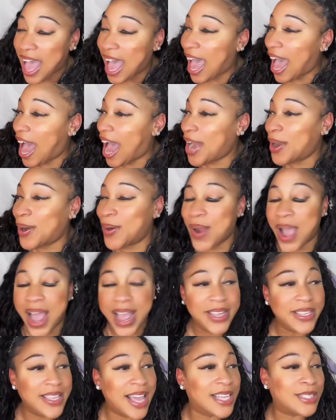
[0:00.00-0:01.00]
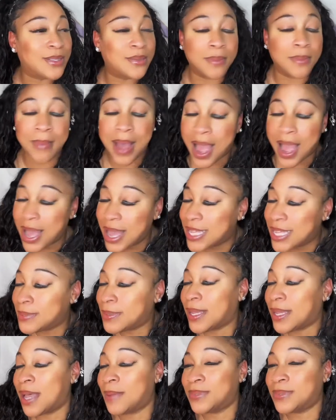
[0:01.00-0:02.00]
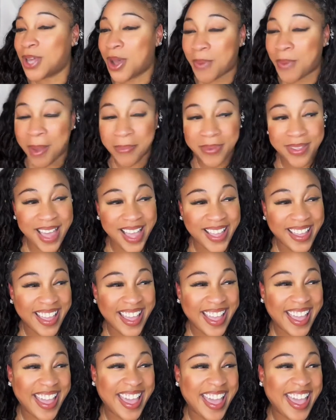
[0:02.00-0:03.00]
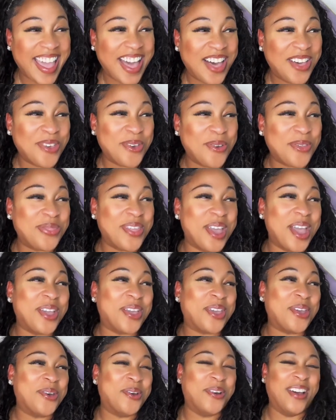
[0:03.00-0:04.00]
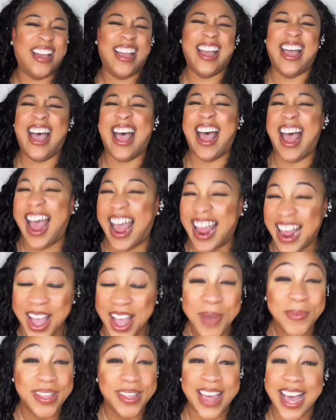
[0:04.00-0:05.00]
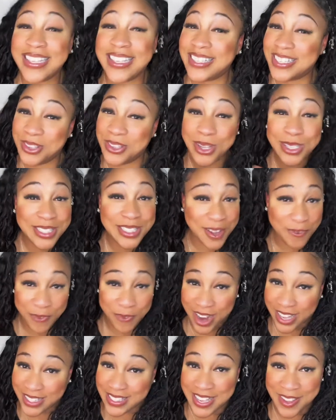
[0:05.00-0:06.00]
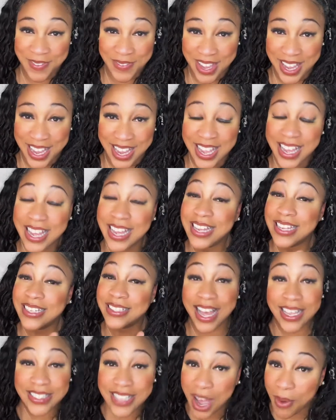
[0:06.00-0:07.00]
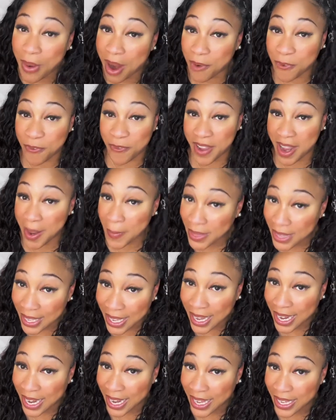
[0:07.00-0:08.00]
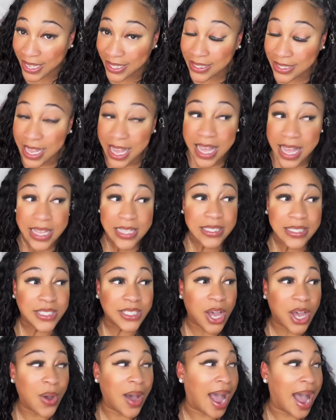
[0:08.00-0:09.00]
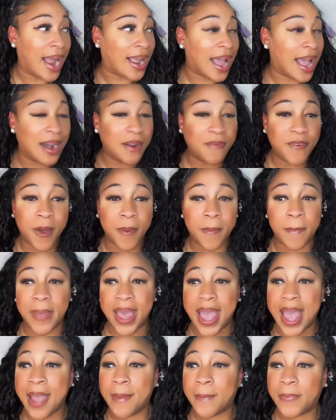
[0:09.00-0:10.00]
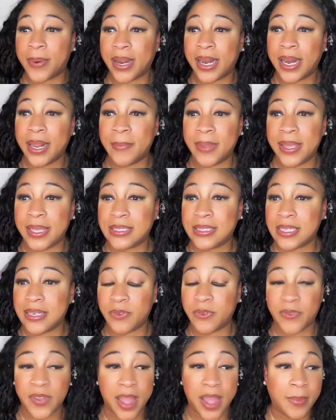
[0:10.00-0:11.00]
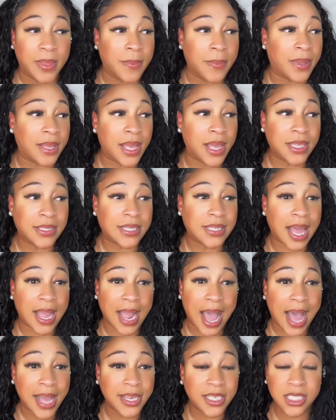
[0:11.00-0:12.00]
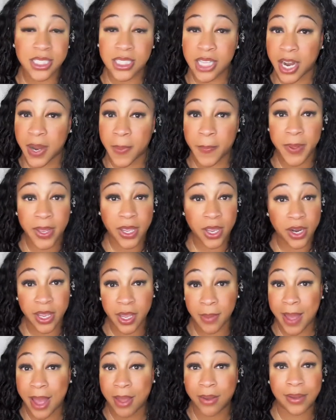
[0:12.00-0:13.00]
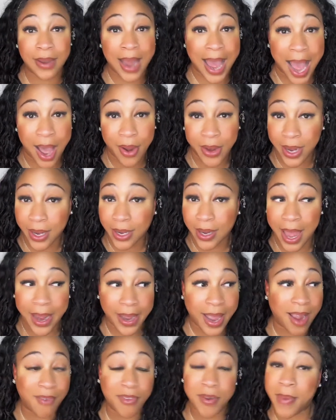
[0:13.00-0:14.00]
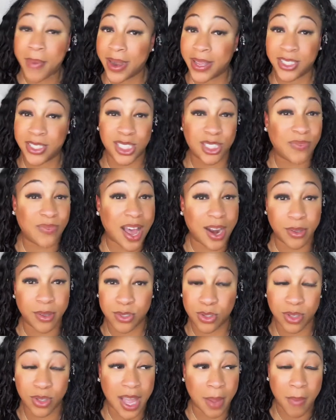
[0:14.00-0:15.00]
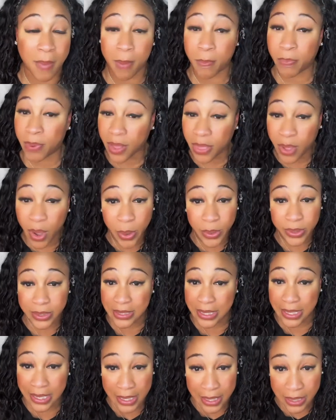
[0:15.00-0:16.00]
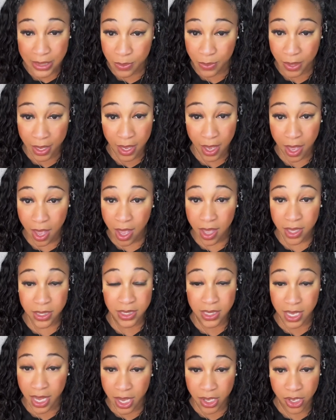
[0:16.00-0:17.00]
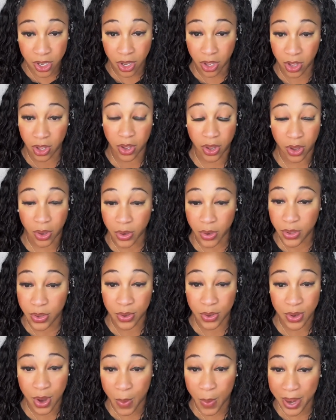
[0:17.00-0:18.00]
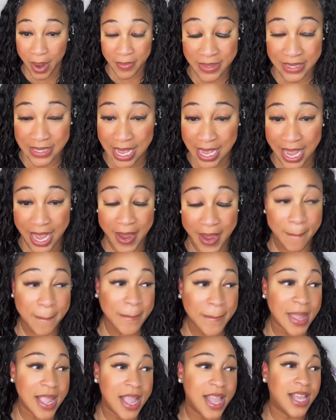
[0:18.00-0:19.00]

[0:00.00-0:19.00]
I don't know how you guess. When my husband comes home, I'll be like, ew, you think you... But that's when you see Freck TV. That's how our family is. So I kind of felt bad bringing him into the family because, like, I just started picking on him out loud, and, like, everybody just followed suit. Like, my brother ODs with Daniel. You know what saying?